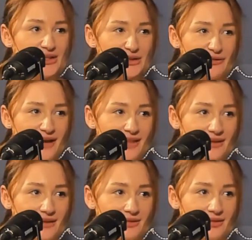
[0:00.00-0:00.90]
Do you find
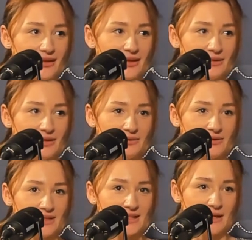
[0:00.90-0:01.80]
that you
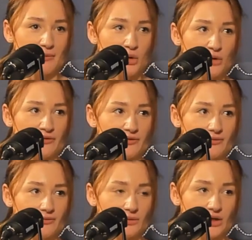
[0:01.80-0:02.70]
sell more of,
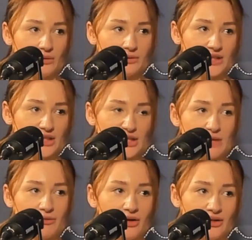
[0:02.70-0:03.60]
you know, a
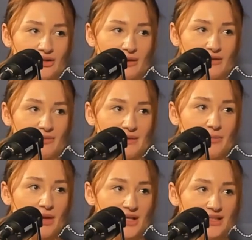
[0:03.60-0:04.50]
certain product, whether it be
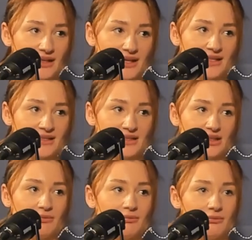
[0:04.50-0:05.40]
personalized, you
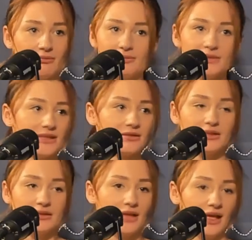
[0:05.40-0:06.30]
know,
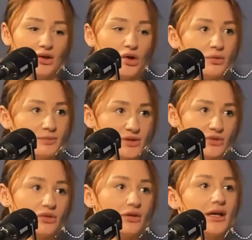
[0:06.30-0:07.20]
like cups
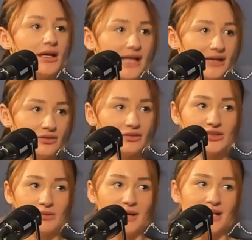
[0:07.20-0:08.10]
or candles,
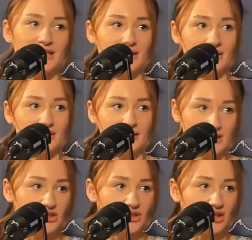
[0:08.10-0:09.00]
compared to
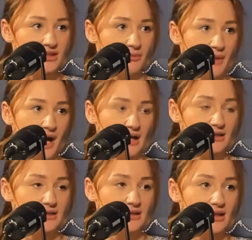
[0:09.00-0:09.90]
t-shirts and bags?